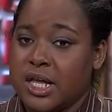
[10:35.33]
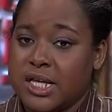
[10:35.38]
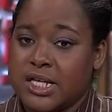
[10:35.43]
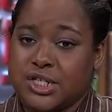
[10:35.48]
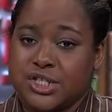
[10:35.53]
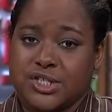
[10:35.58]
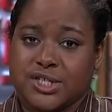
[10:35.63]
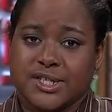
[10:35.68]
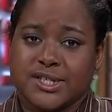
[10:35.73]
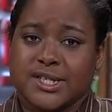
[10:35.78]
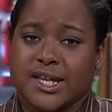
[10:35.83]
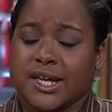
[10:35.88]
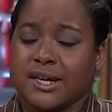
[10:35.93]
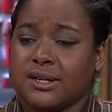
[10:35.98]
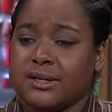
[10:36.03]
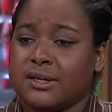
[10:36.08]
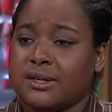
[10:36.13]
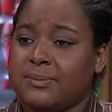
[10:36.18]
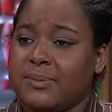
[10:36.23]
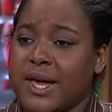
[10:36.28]
just take a
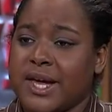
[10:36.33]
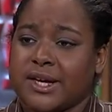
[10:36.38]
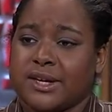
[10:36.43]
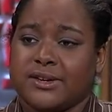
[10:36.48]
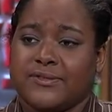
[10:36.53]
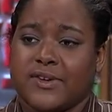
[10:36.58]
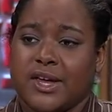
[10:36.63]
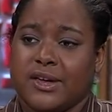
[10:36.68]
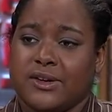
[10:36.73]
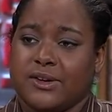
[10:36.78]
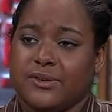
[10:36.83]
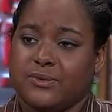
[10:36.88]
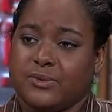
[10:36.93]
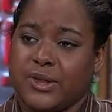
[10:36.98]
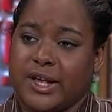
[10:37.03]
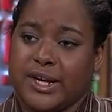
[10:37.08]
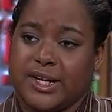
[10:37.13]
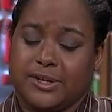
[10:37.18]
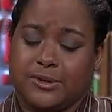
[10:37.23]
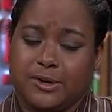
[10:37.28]
look back of
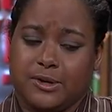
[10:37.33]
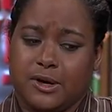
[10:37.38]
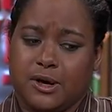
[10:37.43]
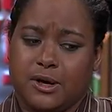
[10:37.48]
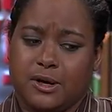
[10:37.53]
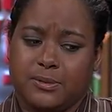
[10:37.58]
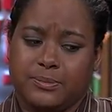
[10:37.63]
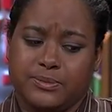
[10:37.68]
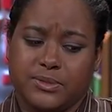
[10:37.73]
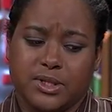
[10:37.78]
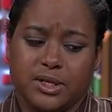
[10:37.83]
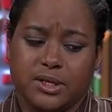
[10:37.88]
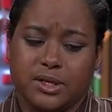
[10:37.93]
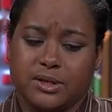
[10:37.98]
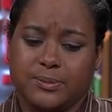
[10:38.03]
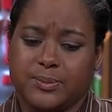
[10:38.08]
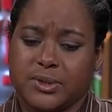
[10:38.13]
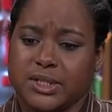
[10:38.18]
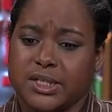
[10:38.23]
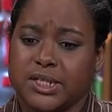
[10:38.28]
like um,
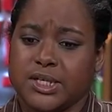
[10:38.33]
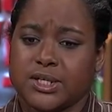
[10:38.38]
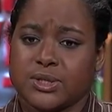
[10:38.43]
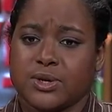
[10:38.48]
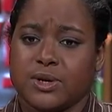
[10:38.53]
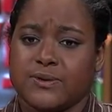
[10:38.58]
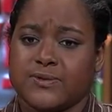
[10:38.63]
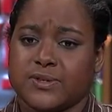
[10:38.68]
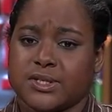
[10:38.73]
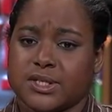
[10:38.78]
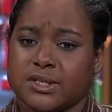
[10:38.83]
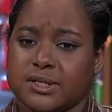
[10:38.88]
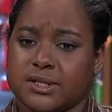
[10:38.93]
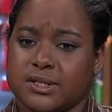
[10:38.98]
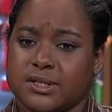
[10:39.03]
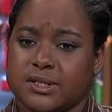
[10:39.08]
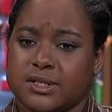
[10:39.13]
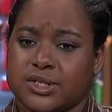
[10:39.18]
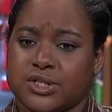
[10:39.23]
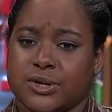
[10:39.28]
the police
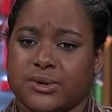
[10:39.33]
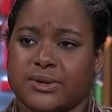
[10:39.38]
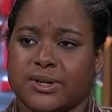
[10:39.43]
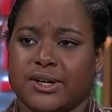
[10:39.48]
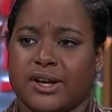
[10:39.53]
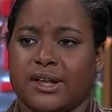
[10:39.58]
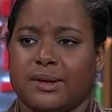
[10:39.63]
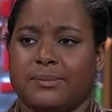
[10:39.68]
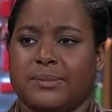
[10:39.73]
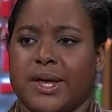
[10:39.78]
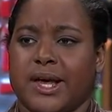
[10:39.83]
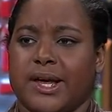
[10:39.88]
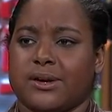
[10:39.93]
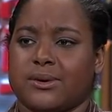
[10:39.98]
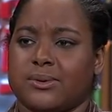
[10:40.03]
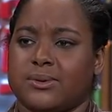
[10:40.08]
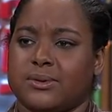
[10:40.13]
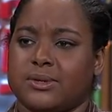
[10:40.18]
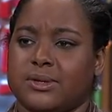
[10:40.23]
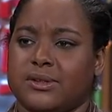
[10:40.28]
officers turning their back
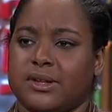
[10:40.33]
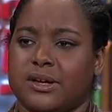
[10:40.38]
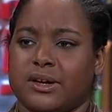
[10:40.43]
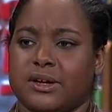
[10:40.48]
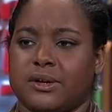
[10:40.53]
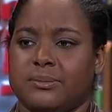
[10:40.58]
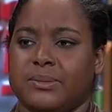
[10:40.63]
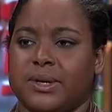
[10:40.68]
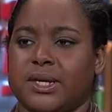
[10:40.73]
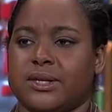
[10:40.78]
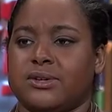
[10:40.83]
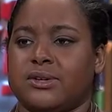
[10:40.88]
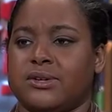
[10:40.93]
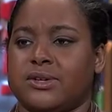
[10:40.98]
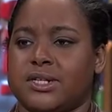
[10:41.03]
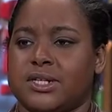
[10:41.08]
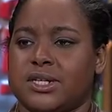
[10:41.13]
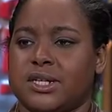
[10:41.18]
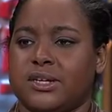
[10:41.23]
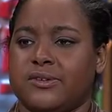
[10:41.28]
on their
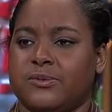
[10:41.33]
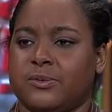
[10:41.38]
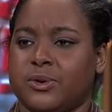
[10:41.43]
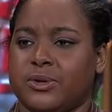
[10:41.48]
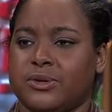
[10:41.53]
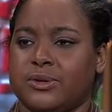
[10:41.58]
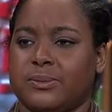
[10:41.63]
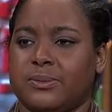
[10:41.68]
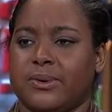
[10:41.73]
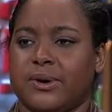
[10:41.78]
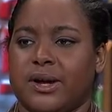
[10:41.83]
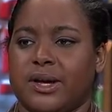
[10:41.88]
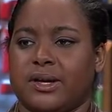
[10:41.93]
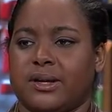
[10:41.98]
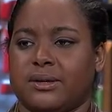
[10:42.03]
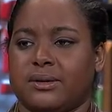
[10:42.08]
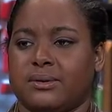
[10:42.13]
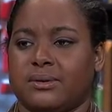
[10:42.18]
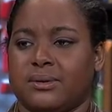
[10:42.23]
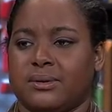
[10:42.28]
commander-in-chief, William
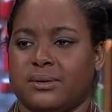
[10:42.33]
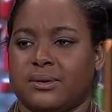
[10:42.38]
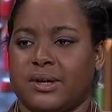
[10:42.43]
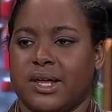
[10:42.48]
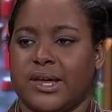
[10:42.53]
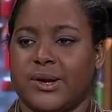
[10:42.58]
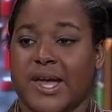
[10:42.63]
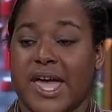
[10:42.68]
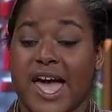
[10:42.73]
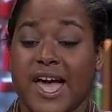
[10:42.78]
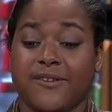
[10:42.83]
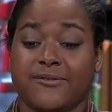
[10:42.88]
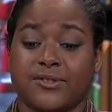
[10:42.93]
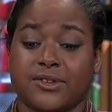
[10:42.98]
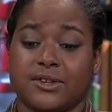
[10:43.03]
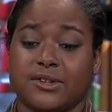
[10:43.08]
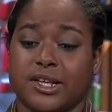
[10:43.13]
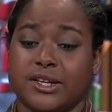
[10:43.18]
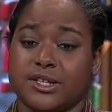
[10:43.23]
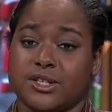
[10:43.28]
Bratton,
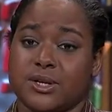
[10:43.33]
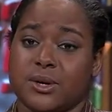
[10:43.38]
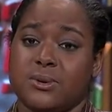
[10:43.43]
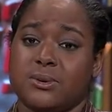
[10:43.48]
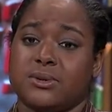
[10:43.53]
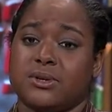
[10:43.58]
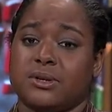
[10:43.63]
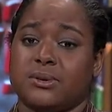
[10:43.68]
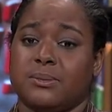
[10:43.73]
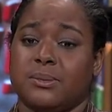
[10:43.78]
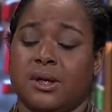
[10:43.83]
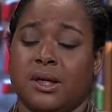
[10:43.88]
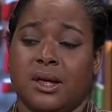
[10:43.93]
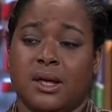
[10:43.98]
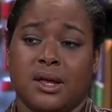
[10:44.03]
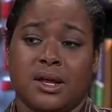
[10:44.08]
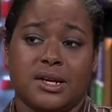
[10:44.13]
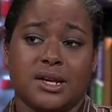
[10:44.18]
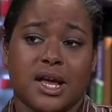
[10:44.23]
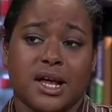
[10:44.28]
after they told him
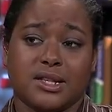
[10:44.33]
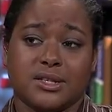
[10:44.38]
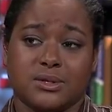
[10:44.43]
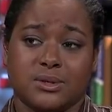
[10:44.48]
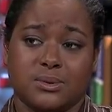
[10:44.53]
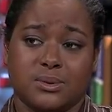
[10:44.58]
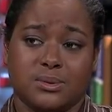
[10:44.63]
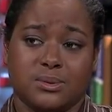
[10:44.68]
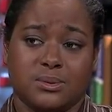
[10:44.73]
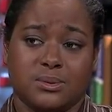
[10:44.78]
not to,